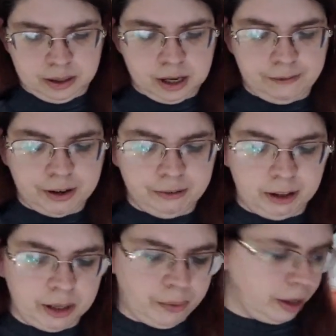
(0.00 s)
Now, if you
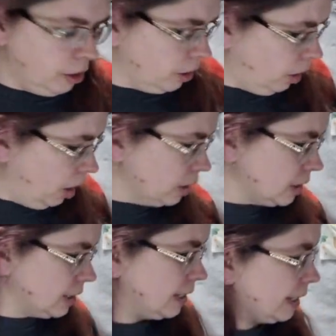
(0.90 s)
really want your cards
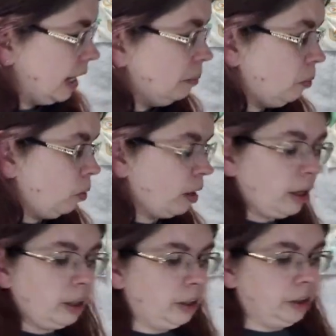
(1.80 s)
to stick out
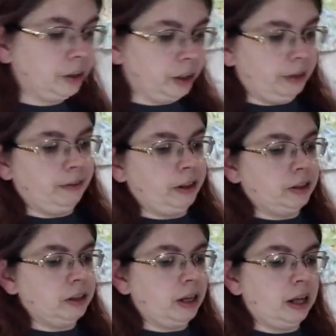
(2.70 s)
more, you could have
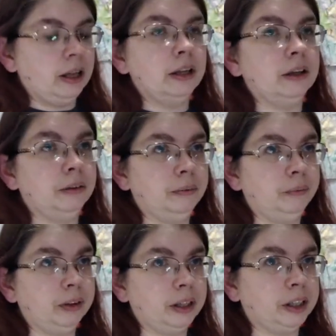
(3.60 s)
used,
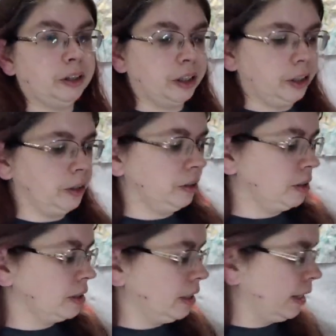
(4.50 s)
then you could
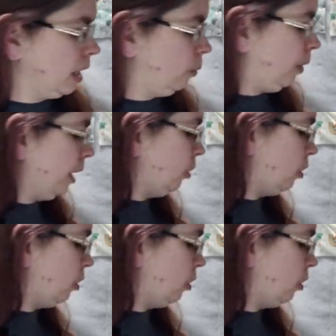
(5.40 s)
use like a white